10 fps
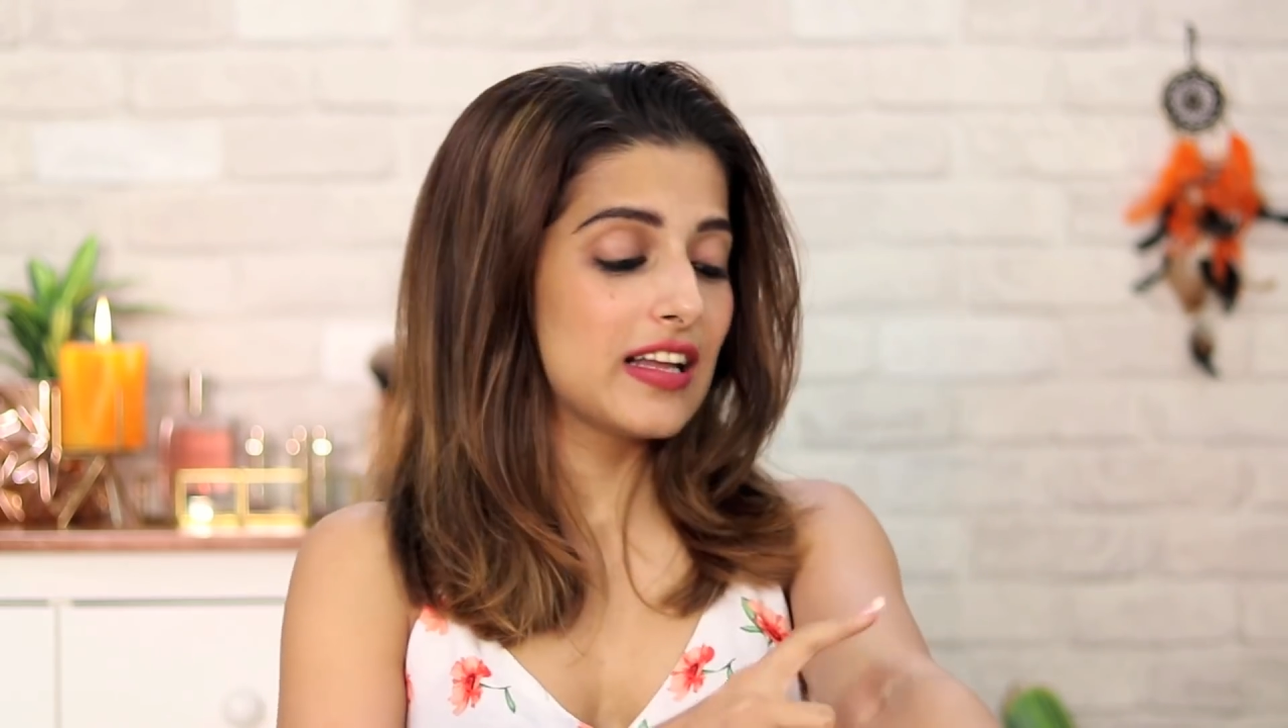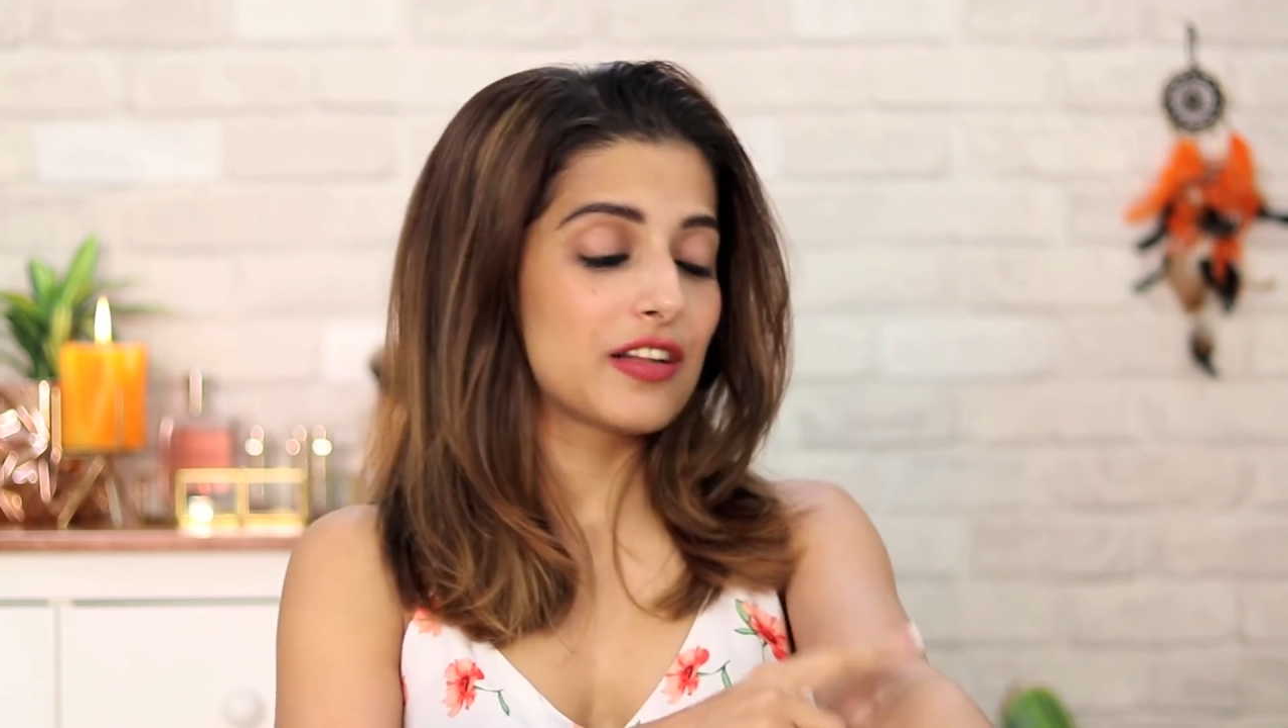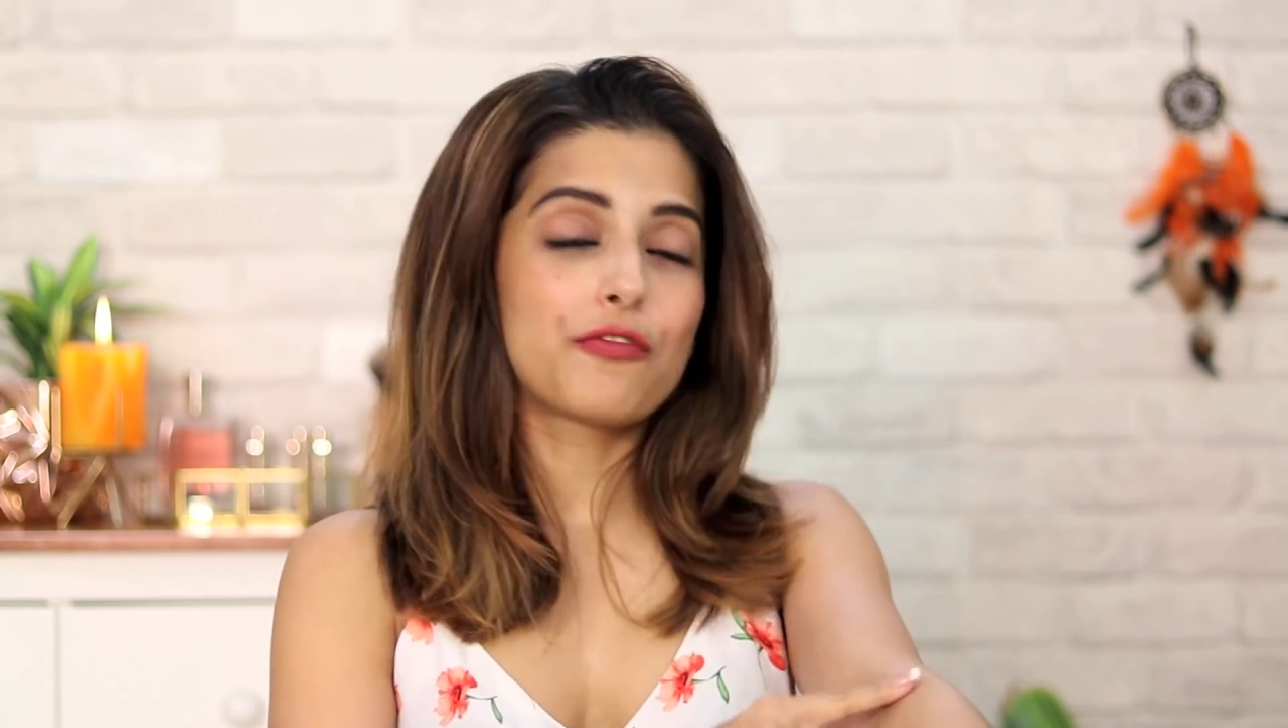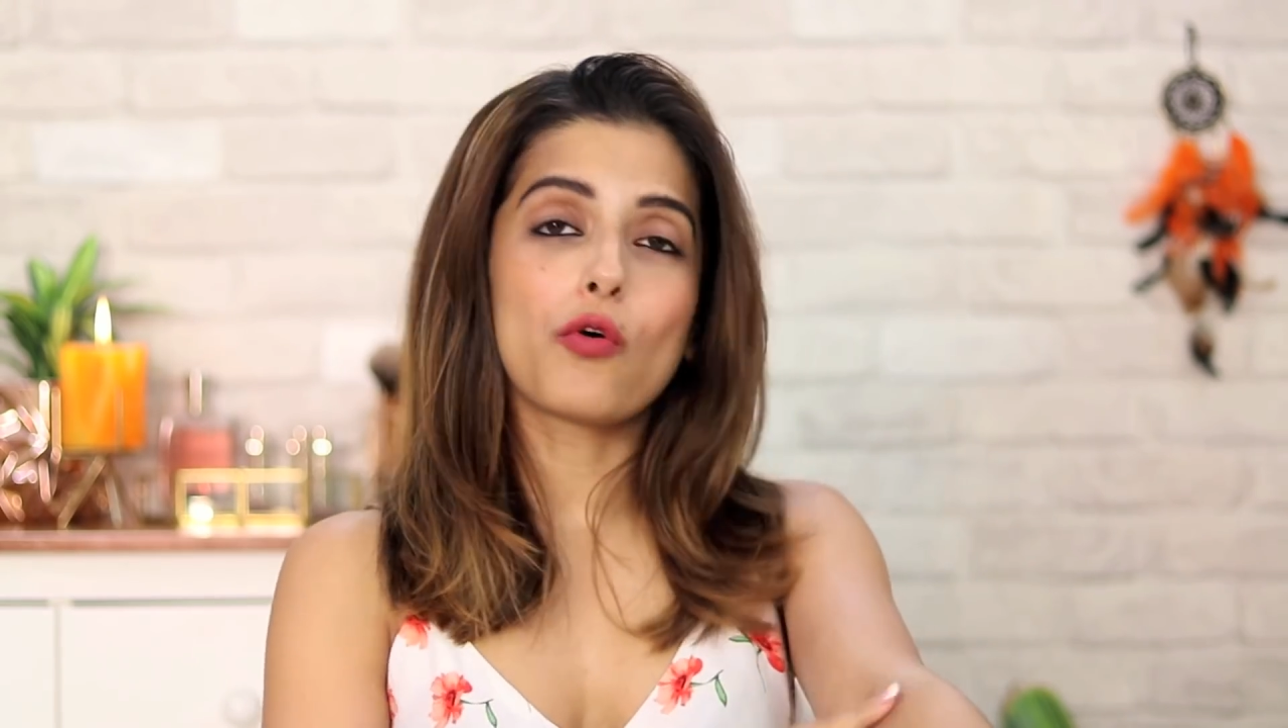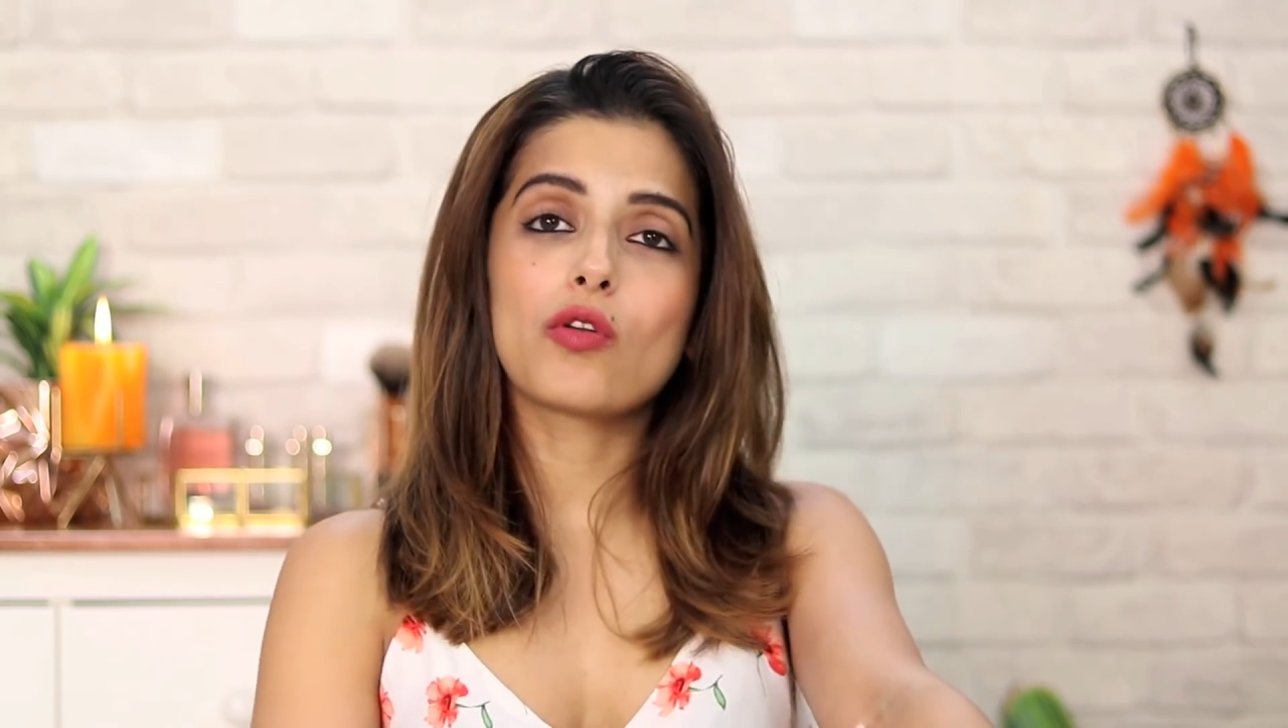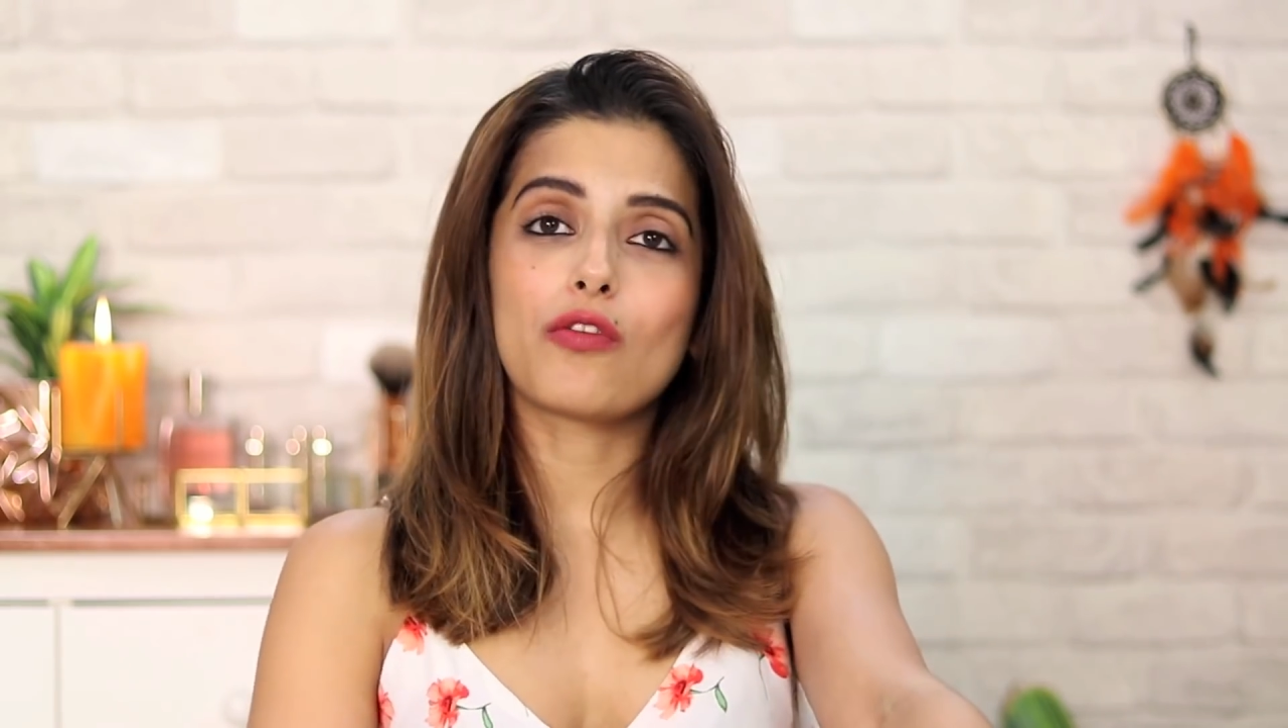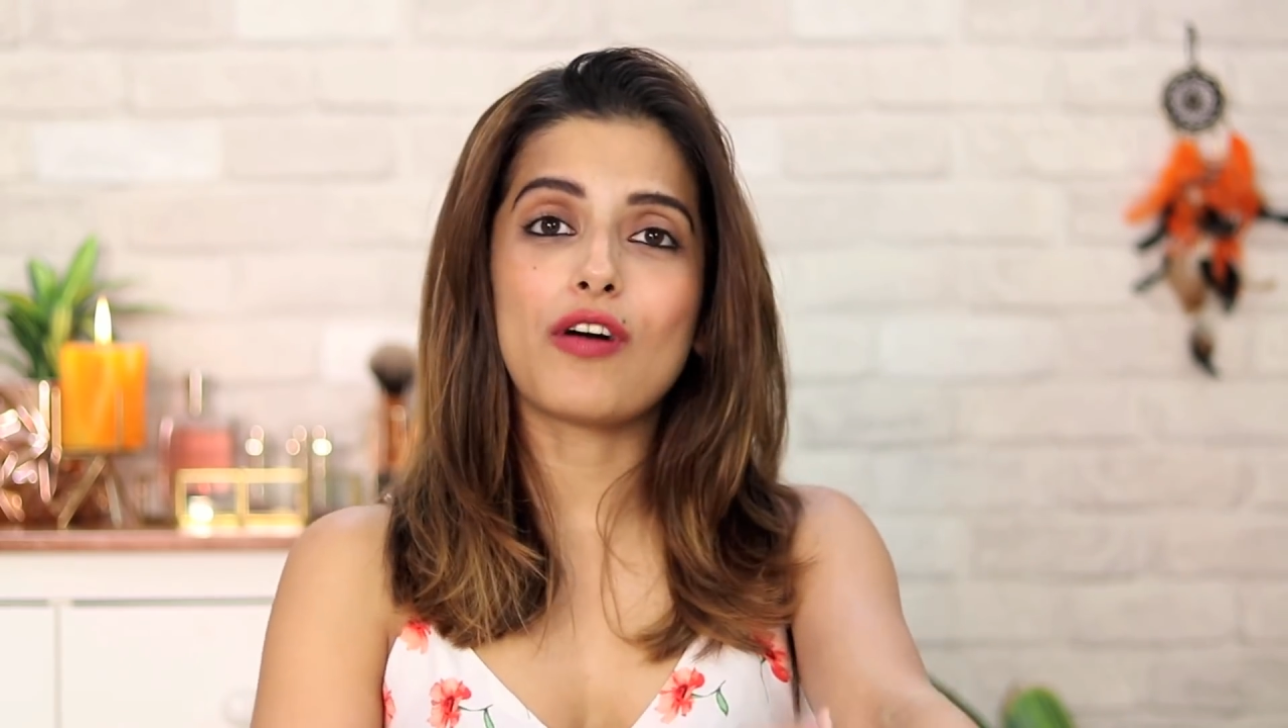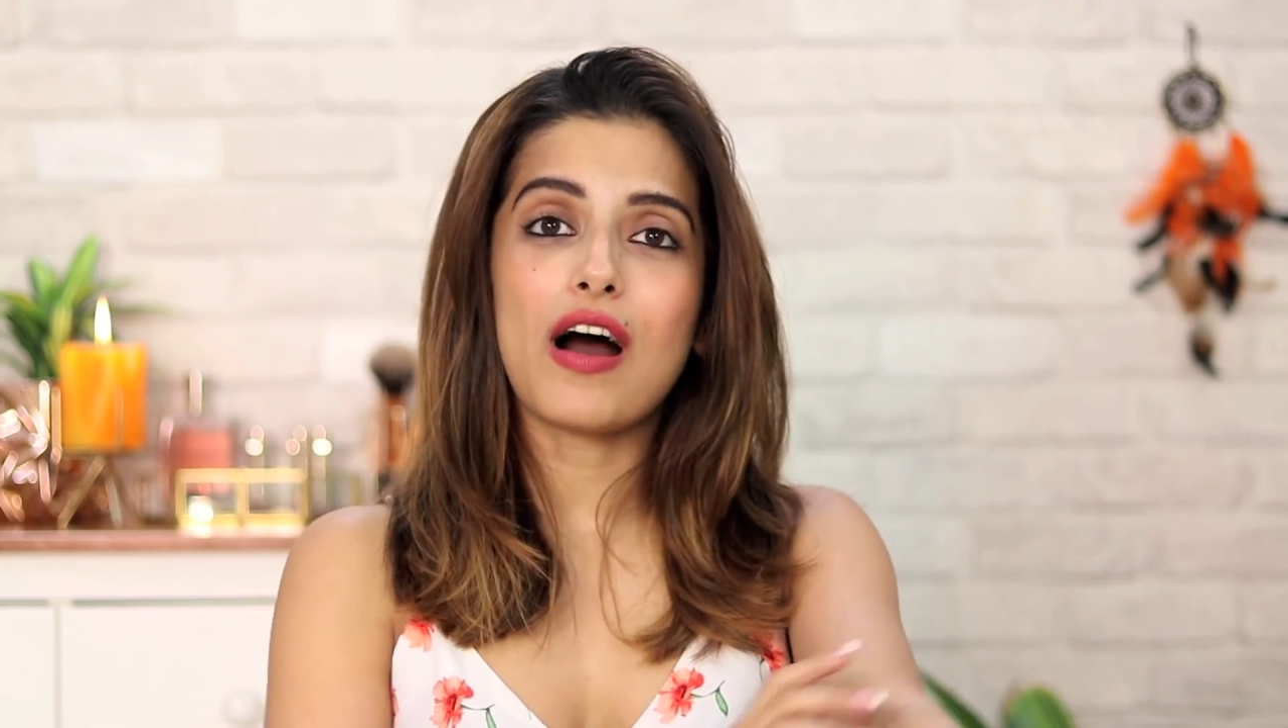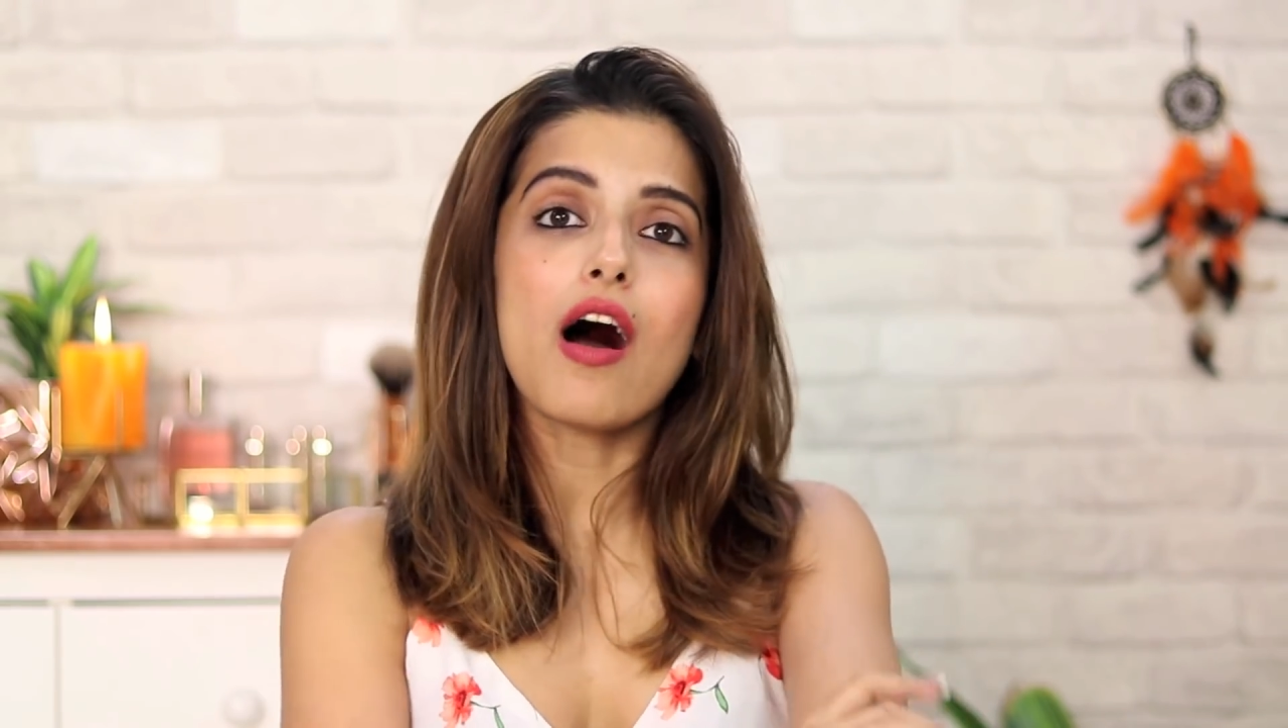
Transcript: the fold of our